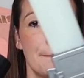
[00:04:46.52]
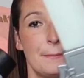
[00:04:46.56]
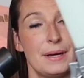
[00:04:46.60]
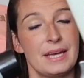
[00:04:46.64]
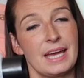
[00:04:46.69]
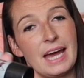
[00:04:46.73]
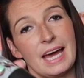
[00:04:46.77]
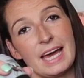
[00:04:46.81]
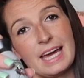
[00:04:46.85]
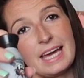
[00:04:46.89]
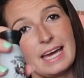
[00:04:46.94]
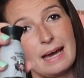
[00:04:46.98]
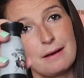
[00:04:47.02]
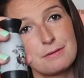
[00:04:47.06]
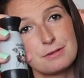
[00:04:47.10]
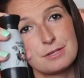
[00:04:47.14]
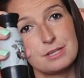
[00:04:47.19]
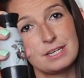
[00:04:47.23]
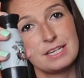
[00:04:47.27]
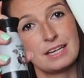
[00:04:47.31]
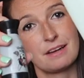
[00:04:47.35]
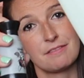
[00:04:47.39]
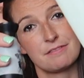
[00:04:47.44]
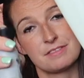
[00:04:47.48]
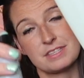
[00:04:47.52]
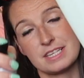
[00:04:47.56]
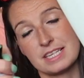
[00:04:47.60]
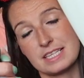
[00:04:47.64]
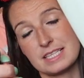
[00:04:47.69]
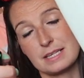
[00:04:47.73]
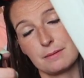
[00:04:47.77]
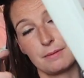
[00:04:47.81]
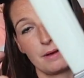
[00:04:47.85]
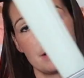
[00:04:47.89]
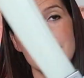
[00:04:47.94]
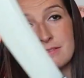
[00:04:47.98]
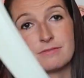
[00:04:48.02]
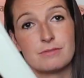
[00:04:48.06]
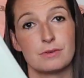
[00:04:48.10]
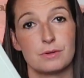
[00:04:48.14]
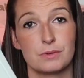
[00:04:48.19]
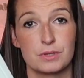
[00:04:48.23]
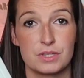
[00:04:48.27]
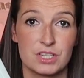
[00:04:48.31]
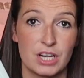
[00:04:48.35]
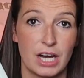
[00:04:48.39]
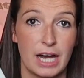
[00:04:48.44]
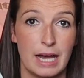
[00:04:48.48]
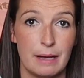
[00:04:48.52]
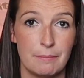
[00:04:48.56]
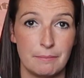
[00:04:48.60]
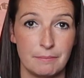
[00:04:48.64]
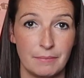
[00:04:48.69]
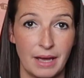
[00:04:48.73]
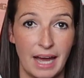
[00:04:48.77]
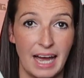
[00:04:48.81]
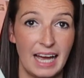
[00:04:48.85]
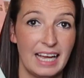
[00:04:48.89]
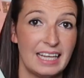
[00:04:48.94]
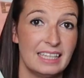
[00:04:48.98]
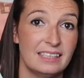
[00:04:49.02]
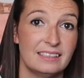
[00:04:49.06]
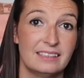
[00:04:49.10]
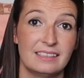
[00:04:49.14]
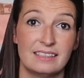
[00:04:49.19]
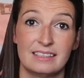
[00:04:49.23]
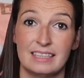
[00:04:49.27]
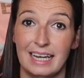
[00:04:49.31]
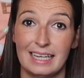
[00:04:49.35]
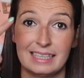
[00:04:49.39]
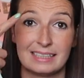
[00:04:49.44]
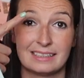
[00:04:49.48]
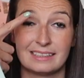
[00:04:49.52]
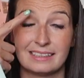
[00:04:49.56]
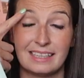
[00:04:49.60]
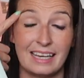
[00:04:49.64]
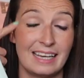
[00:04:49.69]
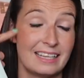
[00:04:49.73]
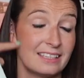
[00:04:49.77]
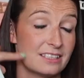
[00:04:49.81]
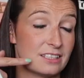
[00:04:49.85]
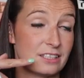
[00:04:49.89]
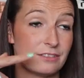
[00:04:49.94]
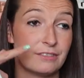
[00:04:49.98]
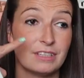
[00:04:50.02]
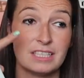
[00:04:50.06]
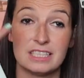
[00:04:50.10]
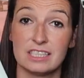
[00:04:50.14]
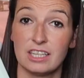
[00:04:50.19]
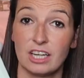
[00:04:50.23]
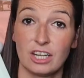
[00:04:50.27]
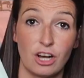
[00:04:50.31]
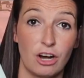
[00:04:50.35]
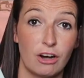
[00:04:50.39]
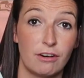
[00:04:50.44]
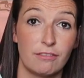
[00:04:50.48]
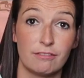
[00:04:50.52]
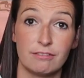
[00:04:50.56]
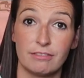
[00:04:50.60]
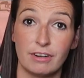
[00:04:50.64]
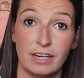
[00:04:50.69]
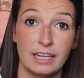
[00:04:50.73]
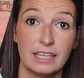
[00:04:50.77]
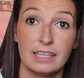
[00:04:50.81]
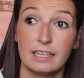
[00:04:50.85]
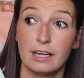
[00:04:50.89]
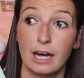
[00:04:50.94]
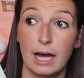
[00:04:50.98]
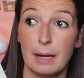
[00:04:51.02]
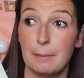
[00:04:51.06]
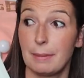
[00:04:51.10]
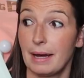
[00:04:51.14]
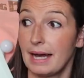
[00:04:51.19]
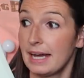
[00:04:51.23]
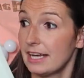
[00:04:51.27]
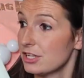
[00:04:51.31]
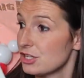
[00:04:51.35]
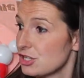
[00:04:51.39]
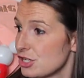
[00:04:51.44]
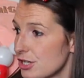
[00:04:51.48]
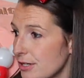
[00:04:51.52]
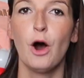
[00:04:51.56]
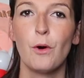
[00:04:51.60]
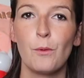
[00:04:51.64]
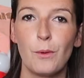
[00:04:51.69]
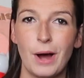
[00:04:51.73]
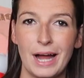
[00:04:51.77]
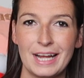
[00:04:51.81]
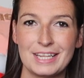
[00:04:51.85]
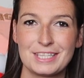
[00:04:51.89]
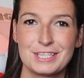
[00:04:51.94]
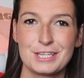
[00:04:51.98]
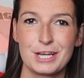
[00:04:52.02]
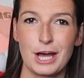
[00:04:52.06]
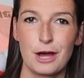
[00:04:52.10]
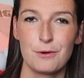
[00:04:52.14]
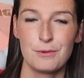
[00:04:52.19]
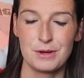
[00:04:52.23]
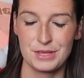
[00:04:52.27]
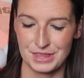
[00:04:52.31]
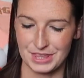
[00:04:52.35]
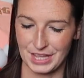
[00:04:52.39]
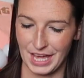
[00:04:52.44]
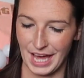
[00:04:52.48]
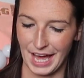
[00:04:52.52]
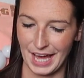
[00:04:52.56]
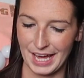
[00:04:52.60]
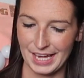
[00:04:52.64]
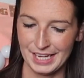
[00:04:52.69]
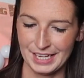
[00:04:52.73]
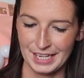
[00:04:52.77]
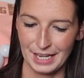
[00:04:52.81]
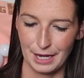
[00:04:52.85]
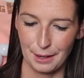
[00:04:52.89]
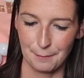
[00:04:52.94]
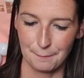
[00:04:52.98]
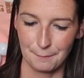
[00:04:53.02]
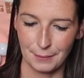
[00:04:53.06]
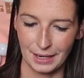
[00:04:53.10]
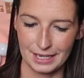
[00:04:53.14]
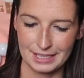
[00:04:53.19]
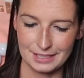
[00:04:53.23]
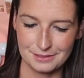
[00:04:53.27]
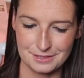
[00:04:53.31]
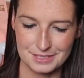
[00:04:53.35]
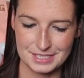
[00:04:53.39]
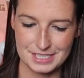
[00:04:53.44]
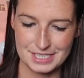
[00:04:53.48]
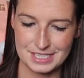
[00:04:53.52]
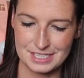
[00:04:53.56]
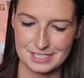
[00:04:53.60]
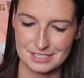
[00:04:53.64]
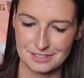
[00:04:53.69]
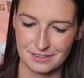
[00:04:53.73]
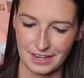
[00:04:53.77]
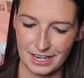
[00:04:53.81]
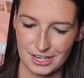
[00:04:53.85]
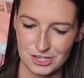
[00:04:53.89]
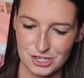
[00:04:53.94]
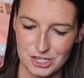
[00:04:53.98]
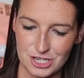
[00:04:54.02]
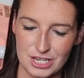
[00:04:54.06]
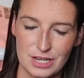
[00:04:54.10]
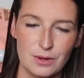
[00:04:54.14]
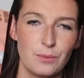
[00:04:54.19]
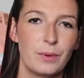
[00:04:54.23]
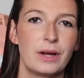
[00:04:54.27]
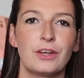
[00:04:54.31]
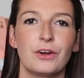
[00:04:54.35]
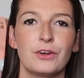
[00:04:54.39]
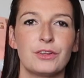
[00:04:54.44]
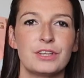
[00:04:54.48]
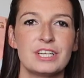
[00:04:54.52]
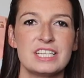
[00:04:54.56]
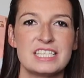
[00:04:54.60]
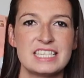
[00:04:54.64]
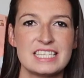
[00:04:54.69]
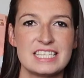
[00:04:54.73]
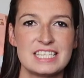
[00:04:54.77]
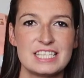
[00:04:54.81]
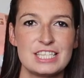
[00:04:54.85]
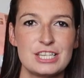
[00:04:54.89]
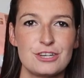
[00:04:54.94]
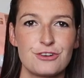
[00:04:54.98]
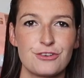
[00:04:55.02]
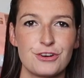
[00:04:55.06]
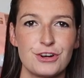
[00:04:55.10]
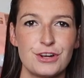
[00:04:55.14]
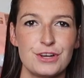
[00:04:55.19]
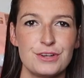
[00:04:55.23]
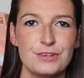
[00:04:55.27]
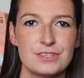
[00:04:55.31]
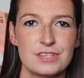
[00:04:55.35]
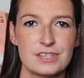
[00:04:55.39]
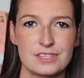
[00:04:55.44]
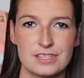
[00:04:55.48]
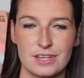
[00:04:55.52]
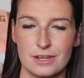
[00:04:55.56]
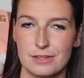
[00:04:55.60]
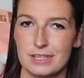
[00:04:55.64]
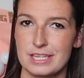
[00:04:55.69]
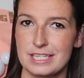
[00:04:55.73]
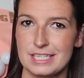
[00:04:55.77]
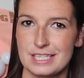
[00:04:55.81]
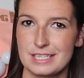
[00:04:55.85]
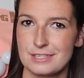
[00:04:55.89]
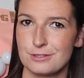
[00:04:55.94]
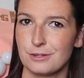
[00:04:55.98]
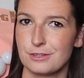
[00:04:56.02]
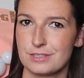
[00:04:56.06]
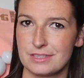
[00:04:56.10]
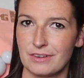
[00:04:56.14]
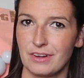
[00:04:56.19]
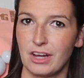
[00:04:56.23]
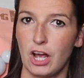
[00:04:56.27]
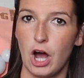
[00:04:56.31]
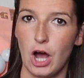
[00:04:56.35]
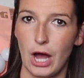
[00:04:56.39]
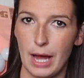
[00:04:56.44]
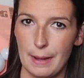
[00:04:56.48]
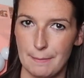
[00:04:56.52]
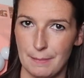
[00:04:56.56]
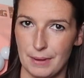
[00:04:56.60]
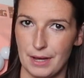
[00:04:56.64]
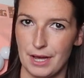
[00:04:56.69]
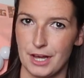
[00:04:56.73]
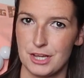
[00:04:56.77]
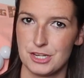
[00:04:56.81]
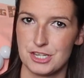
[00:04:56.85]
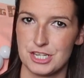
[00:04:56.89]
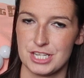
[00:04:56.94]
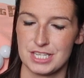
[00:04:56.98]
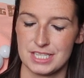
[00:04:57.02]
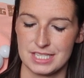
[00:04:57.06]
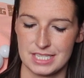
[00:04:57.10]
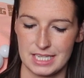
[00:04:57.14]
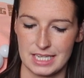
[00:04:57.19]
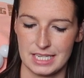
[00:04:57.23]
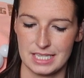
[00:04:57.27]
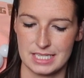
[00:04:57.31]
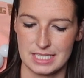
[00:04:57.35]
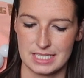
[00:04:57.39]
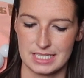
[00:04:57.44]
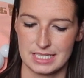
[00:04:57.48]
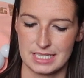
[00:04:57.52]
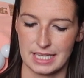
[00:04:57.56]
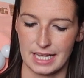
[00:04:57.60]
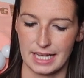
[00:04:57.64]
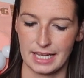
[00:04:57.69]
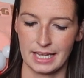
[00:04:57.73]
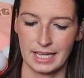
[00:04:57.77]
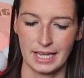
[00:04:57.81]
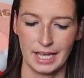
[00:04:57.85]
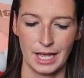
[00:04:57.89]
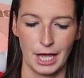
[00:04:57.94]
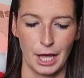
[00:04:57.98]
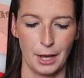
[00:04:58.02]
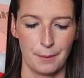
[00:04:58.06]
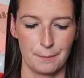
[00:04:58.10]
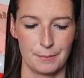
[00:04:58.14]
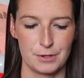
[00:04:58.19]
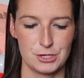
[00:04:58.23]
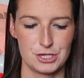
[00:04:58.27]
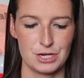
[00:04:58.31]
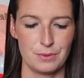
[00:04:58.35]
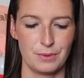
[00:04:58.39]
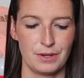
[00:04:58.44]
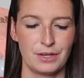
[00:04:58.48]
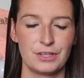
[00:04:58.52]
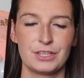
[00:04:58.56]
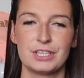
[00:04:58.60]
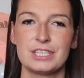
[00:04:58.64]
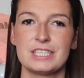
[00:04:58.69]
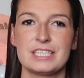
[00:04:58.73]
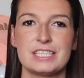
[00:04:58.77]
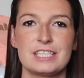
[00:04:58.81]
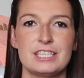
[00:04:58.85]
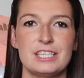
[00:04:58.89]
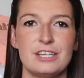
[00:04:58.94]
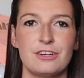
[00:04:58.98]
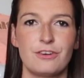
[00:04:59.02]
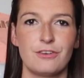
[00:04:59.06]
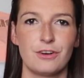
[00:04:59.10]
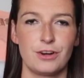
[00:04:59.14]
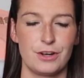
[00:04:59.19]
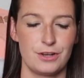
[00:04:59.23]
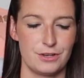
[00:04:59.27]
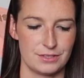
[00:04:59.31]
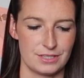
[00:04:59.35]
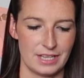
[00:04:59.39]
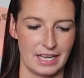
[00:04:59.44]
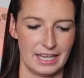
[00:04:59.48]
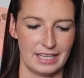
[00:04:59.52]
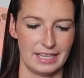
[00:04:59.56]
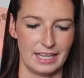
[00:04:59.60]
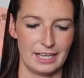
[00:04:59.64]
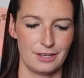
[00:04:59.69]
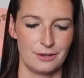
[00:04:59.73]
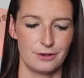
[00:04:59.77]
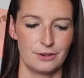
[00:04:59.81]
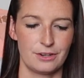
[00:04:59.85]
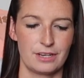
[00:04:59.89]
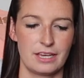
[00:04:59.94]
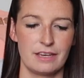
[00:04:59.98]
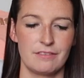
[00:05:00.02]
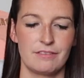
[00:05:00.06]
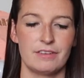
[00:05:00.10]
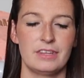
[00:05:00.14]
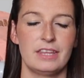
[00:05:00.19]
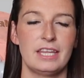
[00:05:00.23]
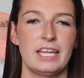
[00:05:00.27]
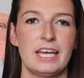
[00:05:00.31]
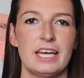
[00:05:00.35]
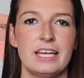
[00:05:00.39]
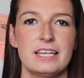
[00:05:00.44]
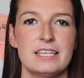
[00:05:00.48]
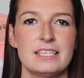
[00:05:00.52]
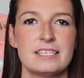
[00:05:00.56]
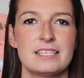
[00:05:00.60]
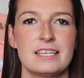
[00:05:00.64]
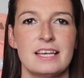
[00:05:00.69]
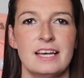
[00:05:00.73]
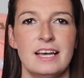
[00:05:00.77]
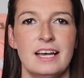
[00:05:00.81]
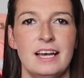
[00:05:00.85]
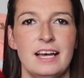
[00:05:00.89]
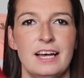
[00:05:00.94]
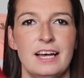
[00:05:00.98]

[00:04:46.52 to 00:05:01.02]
But yeah, he absolutely loves this. He plays with it all the time, and that's hence the reason I can't find the eye patch. Oh, and to go with that, my little sister actually went on the Disney cruise. So this is not something I purchased in Disney, but she went on the Disney cruise and they got given these